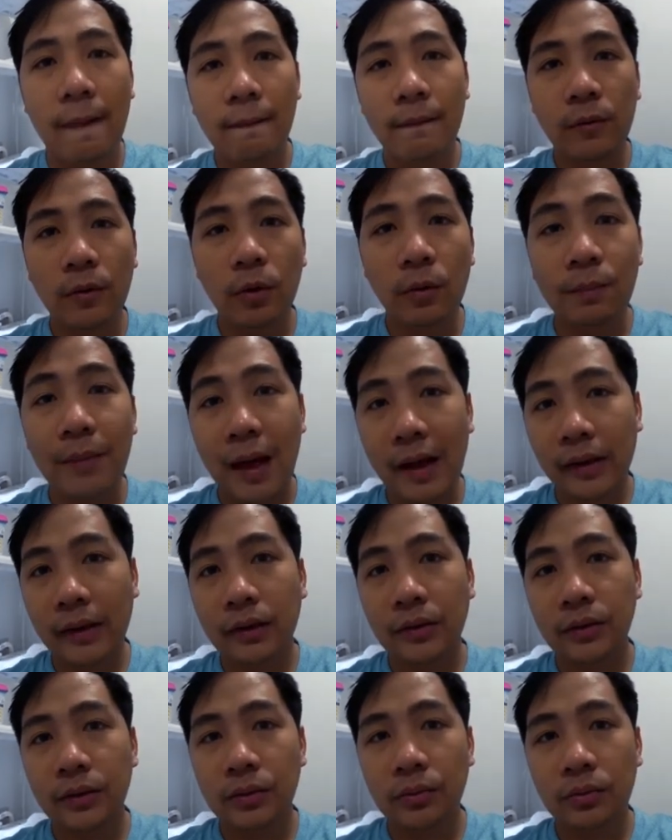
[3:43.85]
go back
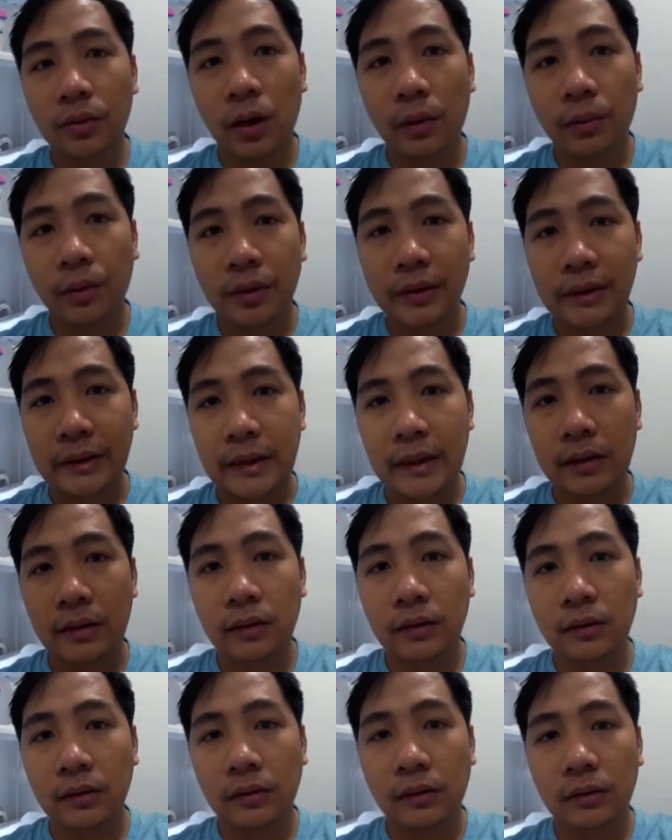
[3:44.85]
into our
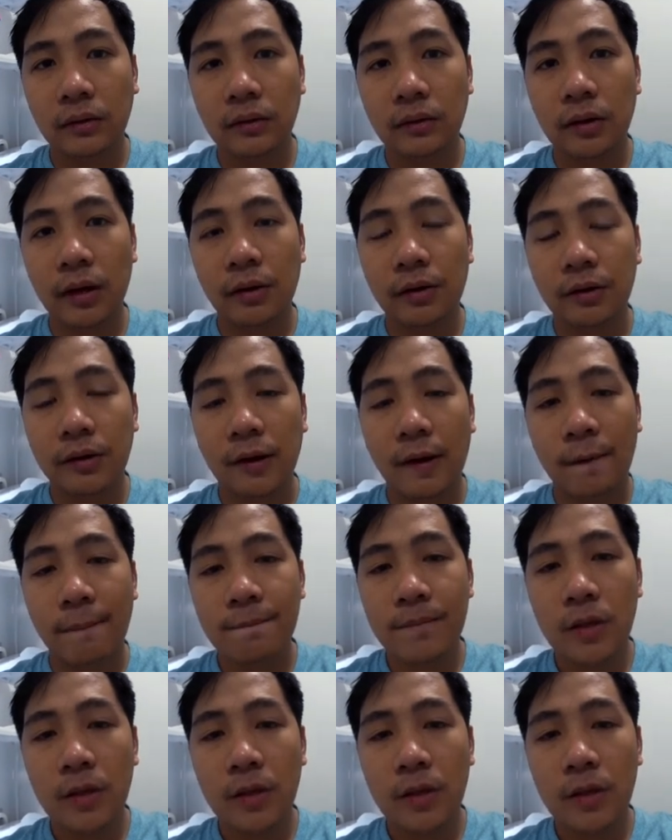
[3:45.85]
staying area,